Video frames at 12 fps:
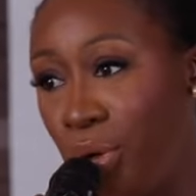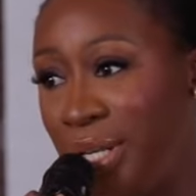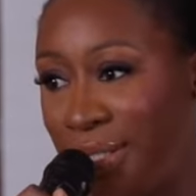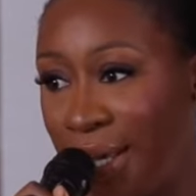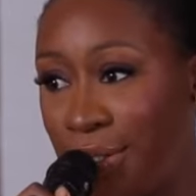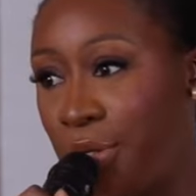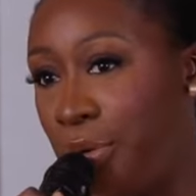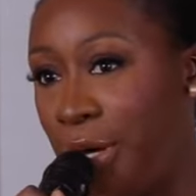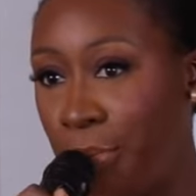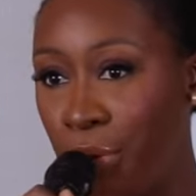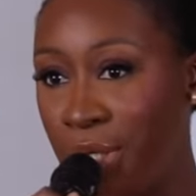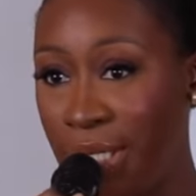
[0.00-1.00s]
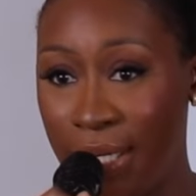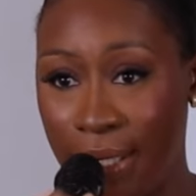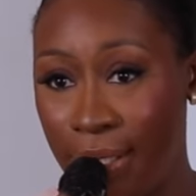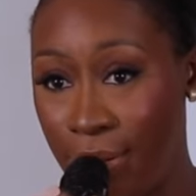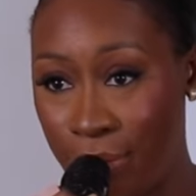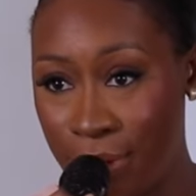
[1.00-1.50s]
Know the sector you are building in
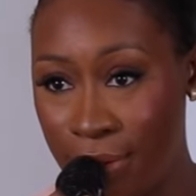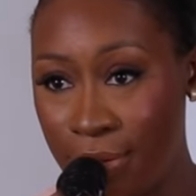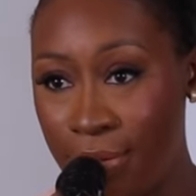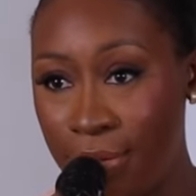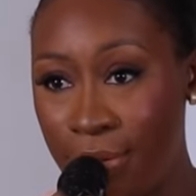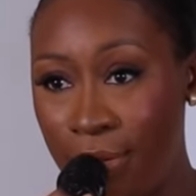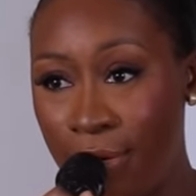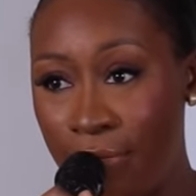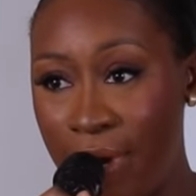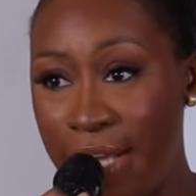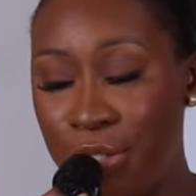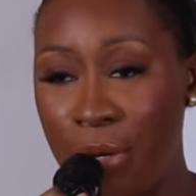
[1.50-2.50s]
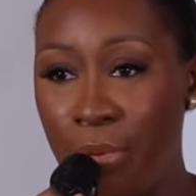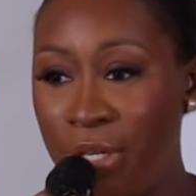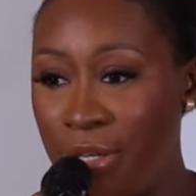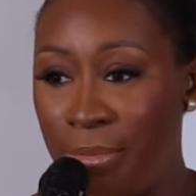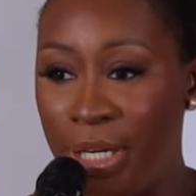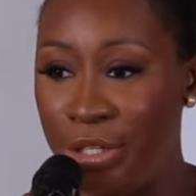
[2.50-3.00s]
and out, right? So you're building
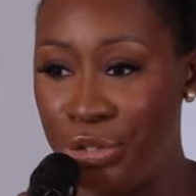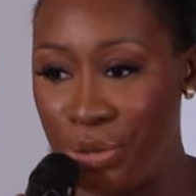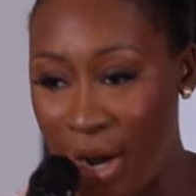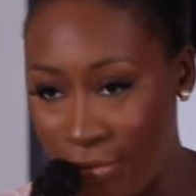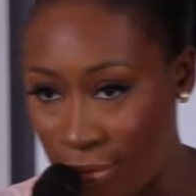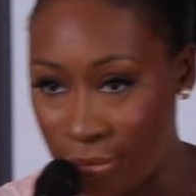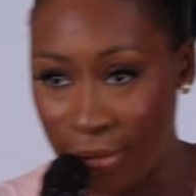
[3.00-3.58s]
something in travel.